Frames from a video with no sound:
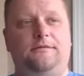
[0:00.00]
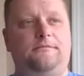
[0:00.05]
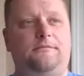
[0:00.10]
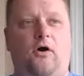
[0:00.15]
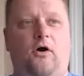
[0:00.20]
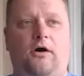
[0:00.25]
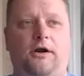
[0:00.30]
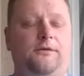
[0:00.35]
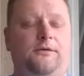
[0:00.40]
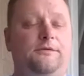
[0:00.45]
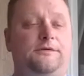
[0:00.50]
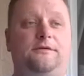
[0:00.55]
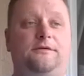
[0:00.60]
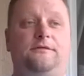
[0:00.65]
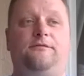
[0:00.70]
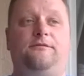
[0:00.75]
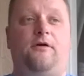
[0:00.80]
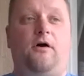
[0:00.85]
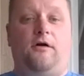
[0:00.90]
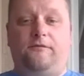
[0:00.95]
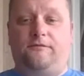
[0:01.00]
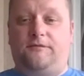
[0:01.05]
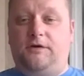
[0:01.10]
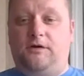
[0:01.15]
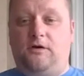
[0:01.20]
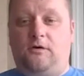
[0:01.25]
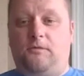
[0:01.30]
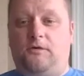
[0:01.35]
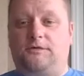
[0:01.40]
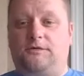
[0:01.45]
Audie was involved in
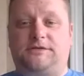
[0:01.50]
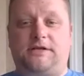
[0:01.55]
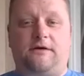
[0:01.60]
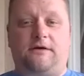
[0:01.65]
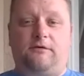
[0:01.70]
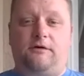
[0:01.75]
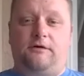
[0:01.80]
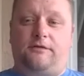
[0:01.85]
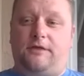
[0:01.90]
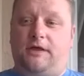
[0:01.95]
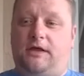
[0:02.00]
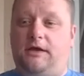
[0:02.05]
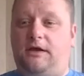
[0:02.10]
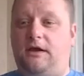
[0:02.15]
almost everything